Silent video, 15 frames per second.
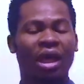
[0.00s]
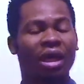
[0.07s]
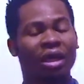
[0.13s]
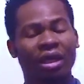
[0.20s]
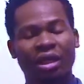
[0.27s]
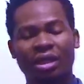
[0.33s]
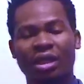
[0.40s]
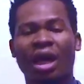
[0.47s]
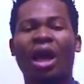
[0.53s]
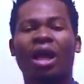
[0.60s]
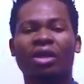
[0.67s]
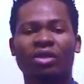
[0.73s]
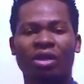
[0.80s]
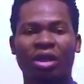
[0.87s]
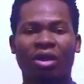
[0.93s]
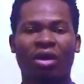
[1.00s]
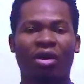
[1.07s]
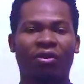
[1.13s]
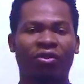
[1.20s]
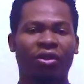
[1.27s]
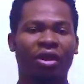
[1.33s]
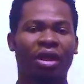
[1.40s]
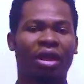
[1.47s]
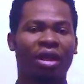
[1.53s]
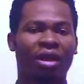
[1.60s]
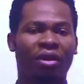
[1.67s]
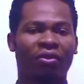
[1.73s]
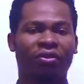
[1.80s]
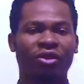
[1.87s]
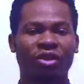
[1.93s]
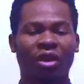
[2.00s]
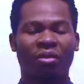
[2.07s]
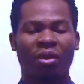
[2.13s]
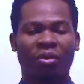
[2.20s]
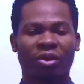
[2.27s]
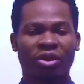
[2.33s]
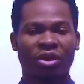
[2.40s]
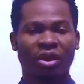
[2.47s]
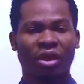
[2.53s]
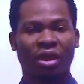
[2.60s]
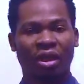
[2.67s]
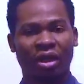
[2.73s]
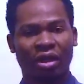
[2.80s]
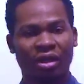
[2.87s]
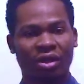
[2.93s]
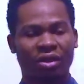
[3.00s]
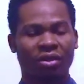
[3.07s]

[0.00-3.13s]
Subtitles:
and it's actually offering a lot of job opportunities